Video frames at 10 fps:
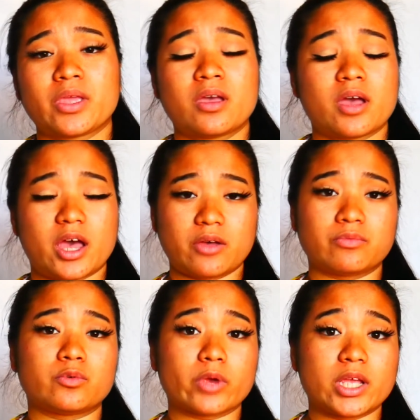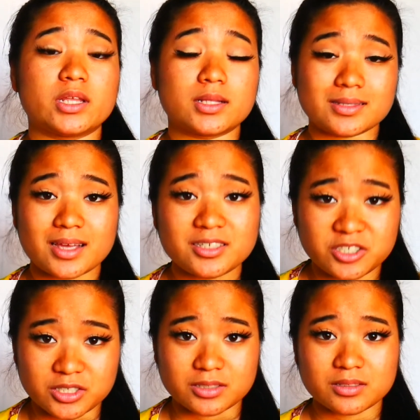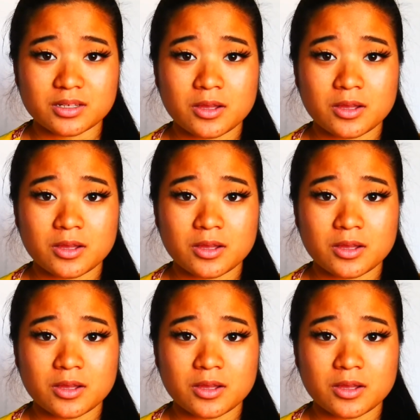have great intentions,